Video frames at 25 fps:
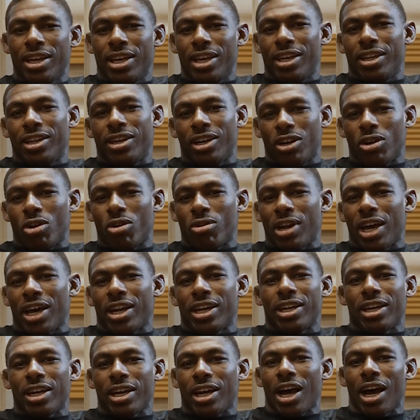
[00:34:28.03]
And go
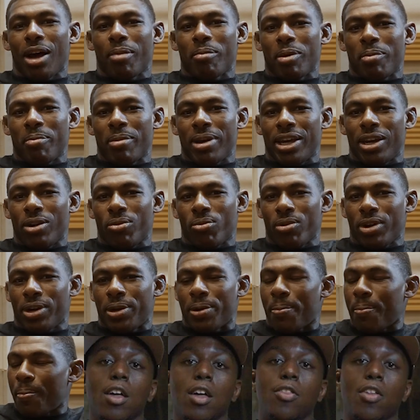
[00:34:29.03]
down in the comment, man, and run it.
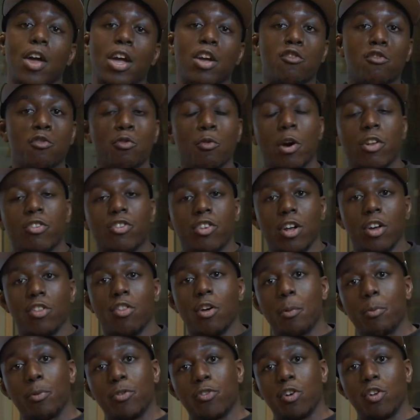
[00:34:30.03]
Thank you for watching another
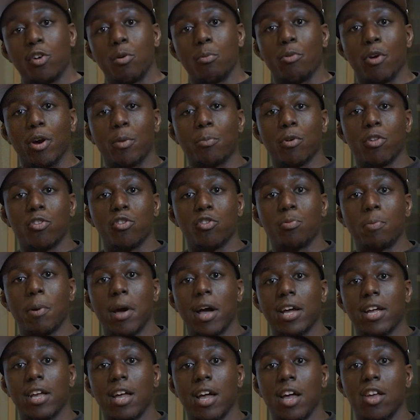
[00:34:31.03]
episode of Brick Brothers
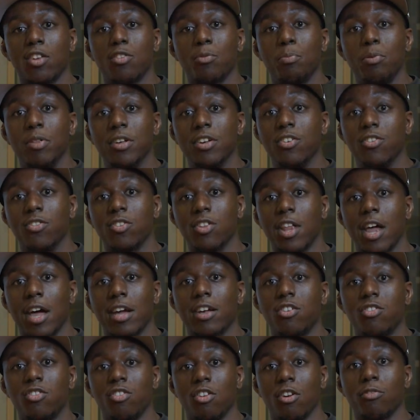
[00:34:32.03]
Podcast. Please like,
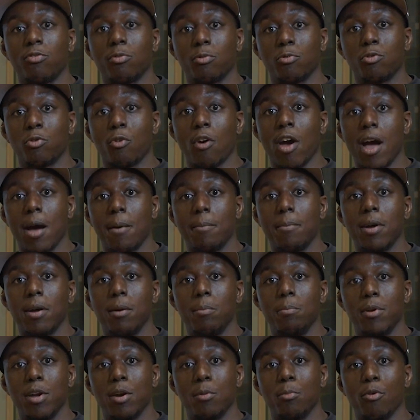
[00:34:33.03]
share, subscribe.
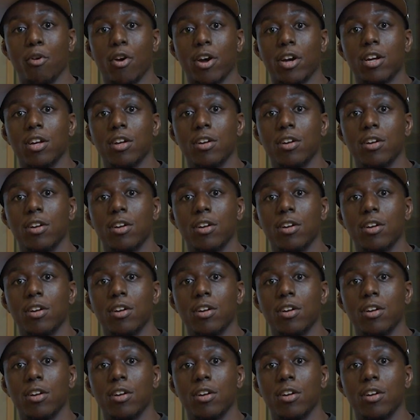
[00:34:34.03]
Be a brick.